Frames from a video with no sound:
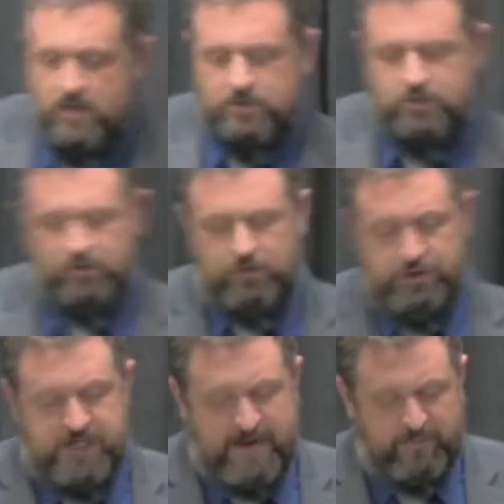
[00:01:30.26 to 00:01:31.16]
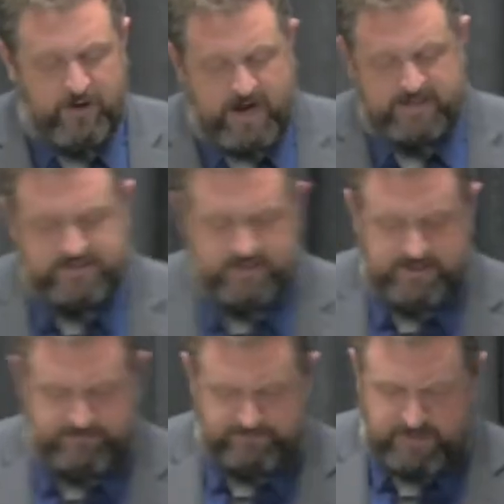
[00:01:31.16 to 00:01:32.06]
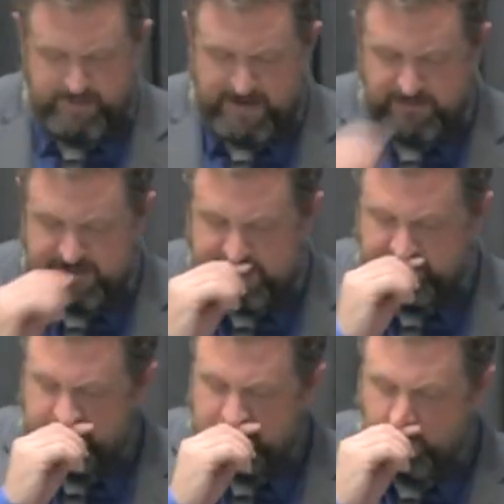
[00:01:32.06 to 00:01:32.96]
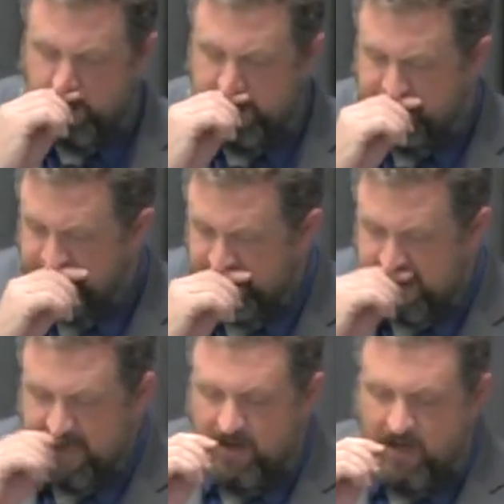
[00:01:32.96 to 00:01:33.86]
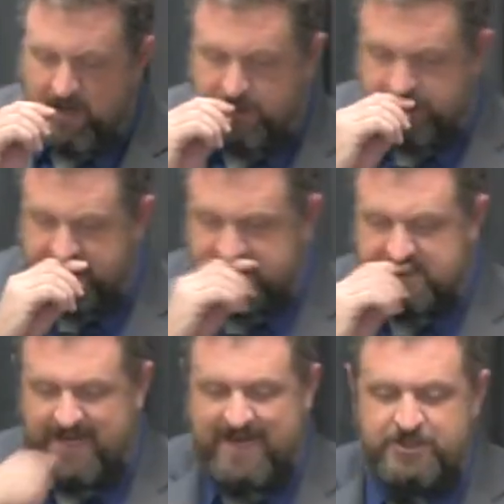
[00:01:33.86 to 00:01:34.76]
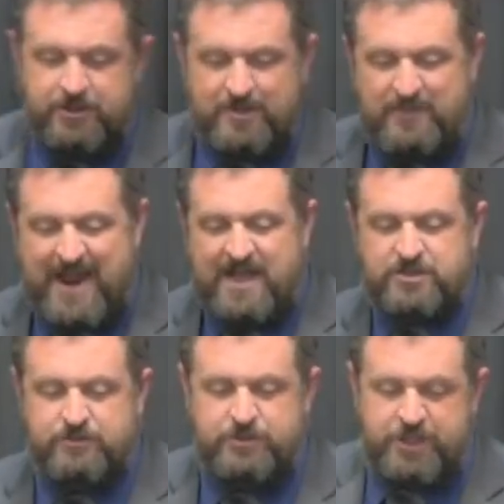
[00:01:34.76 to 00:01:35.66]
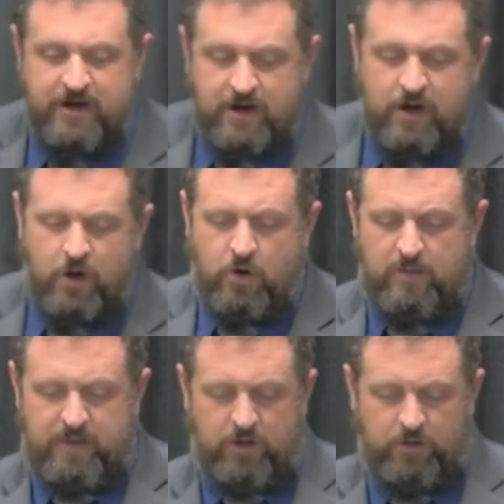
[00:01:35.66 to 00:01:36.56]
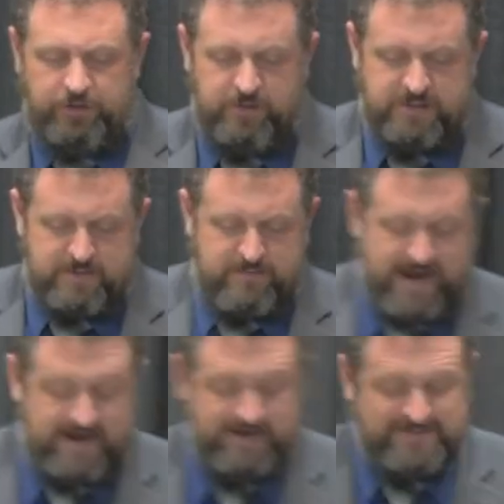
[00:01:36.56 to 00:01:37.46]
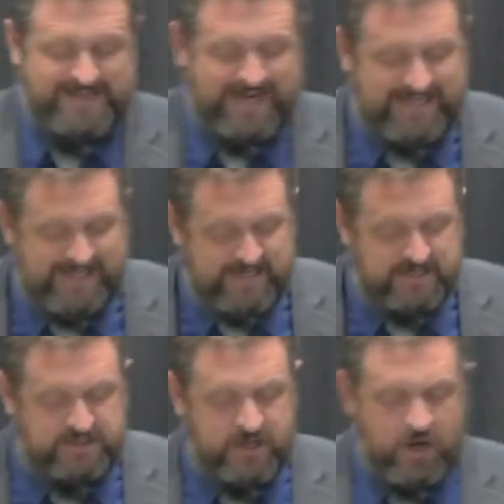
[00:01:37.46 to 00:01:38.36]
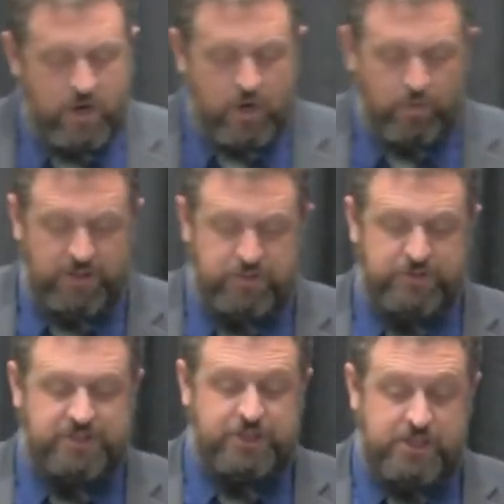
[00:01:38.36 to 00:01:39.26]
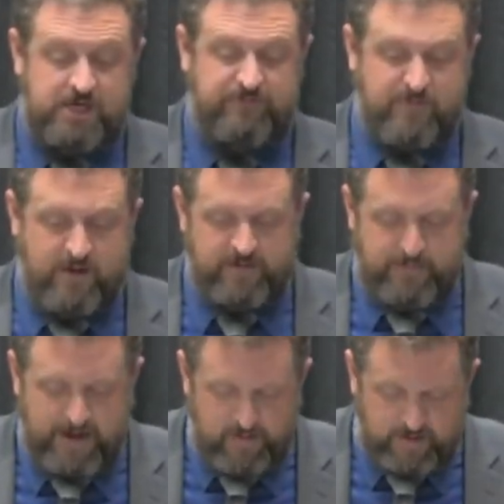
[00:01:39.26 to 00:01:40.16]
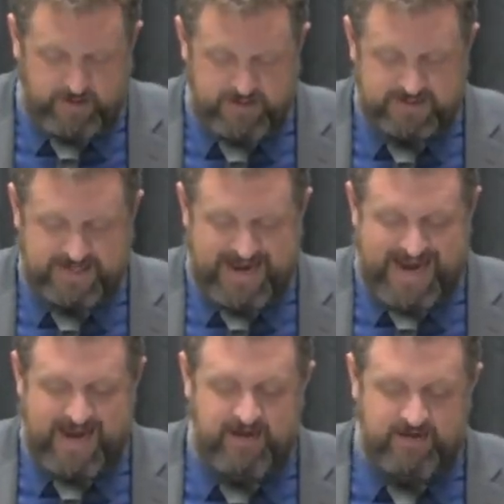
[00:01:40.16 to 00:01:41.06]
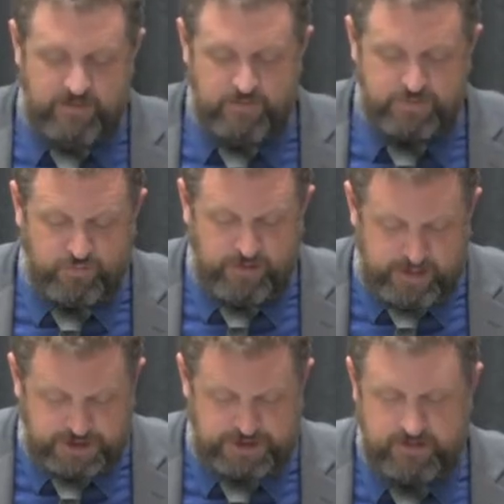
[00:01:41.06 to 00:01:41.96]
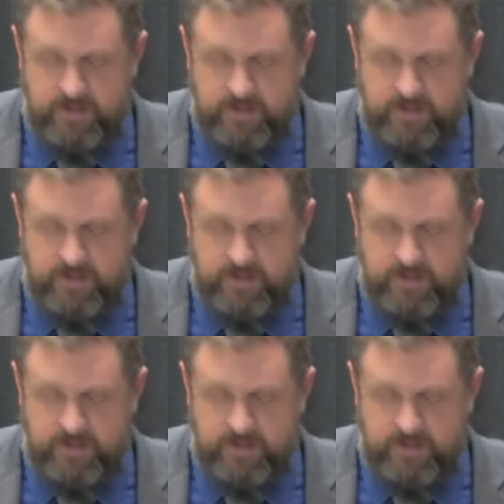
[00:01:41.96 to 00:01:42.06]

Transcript: So in Luke chapter 19, the Bible says in verse 1, and Jesus entered and passed through Jericho, and behold, there was a man named Zacchaeus, which was chief among the publicans, and he was rich.